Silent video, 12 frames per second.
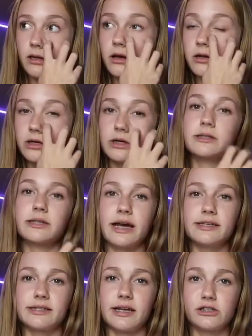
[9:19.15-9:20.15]
a good
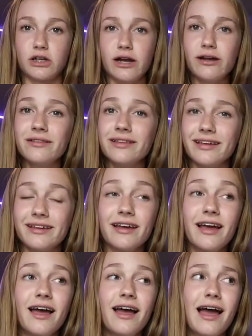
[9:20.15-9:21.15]
size because I tried on
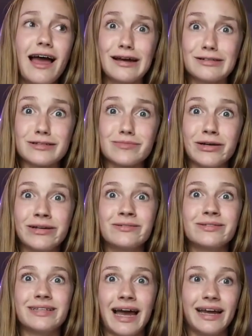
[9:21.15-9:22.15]
the extra small and
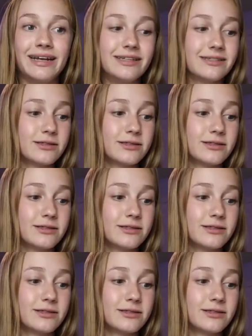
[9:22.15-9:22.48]
it was tiny.